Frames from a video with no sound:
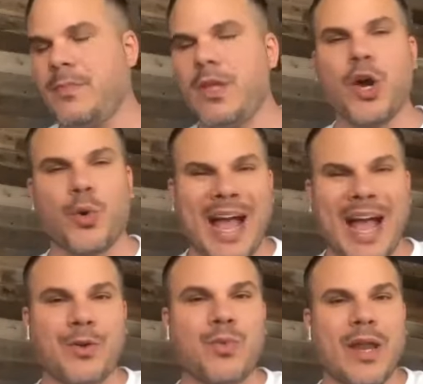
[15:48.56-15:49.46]

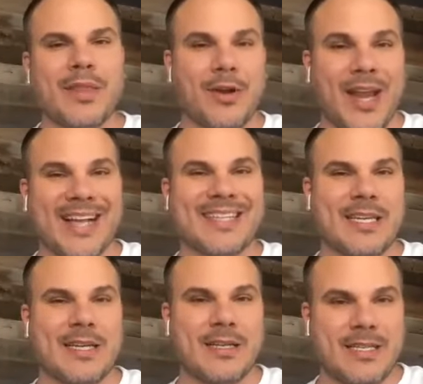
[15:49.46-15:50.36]
around what their
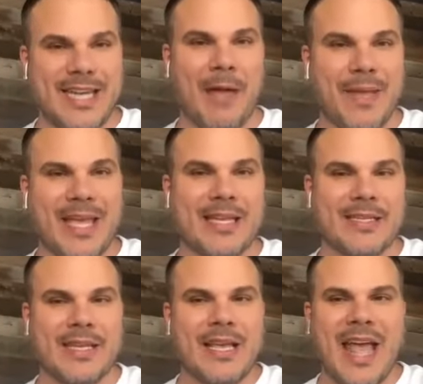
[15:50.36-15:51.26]
next step
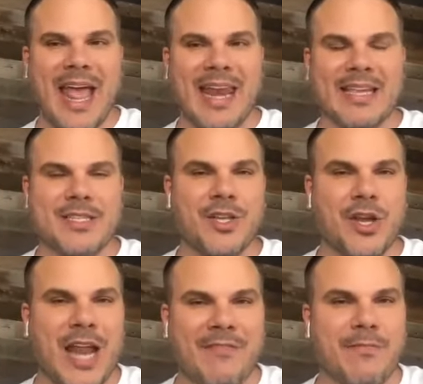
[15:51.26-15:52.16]
is. And it's, you're
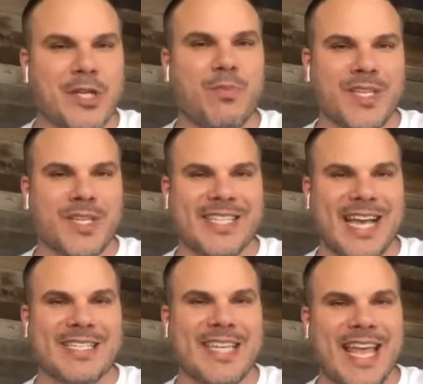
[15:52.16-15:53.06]
going to have much more
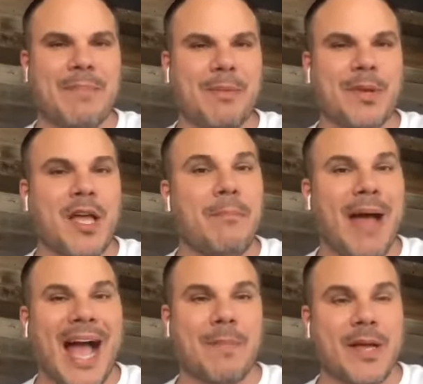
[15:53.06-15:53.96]
success at getting people to come
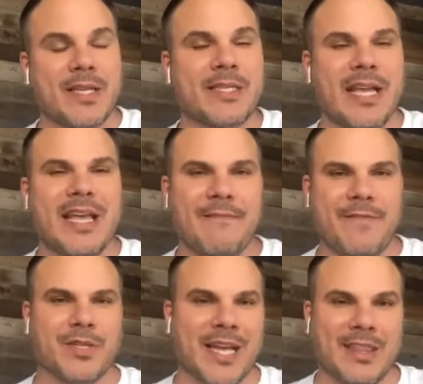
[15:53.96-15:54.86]
back because it
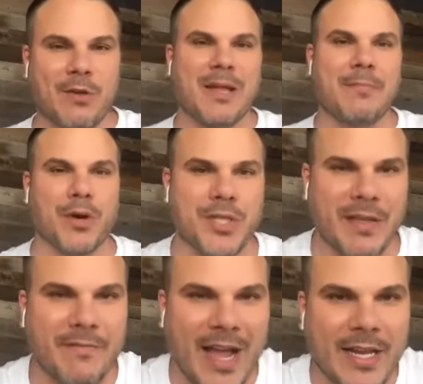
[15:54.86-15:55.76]
feels like they're being
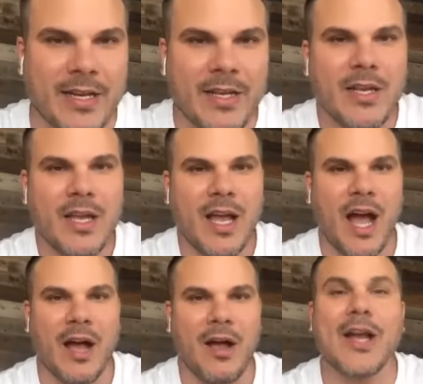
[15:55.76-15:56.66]
personally invited.
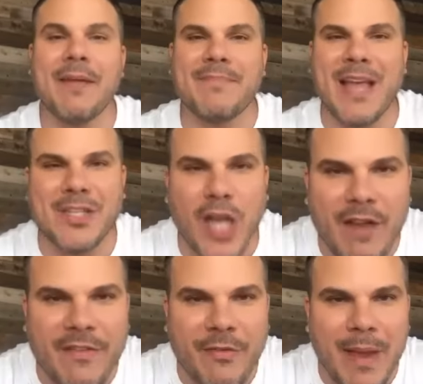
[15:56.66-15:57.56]
Uh, okay, that was a
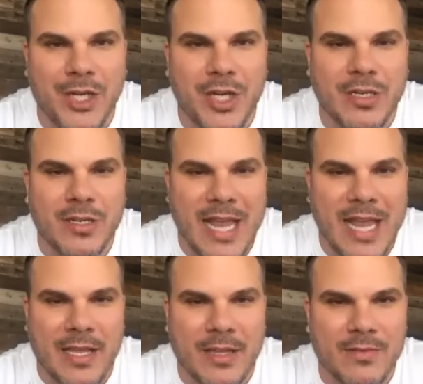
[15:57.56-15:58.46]
lot of information.
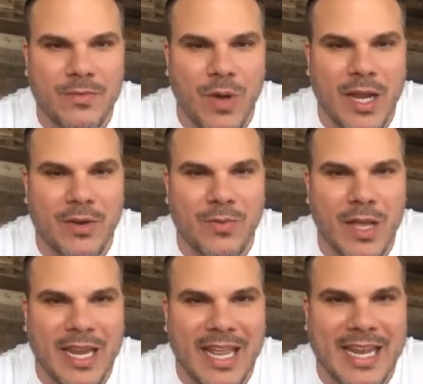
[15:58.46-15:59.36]
Nick, what it,
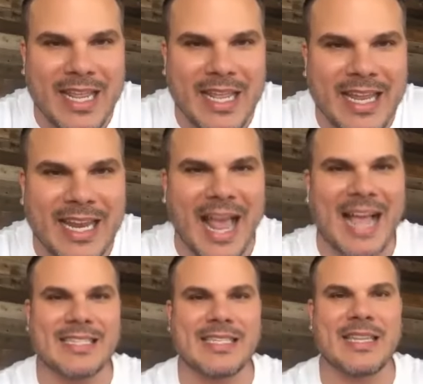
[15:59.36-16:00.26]
any, any
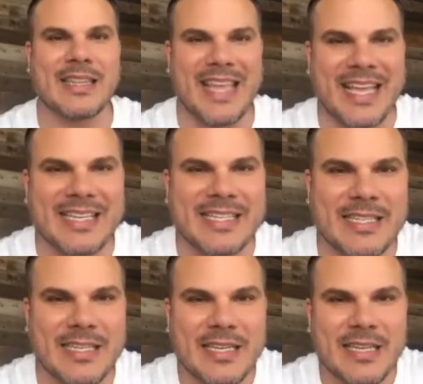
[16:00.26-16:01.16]
last
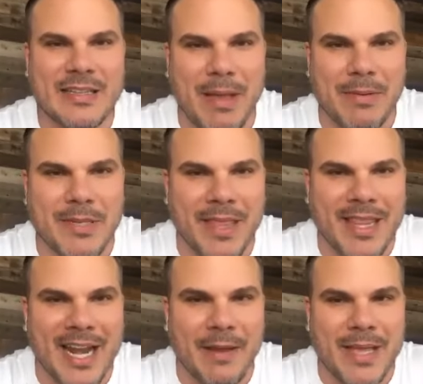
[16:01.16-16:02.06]
things, maybe something
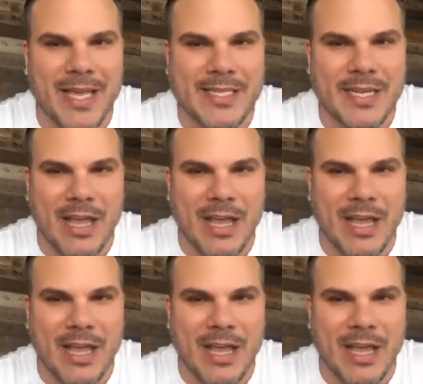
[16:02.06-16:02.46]
that I missed that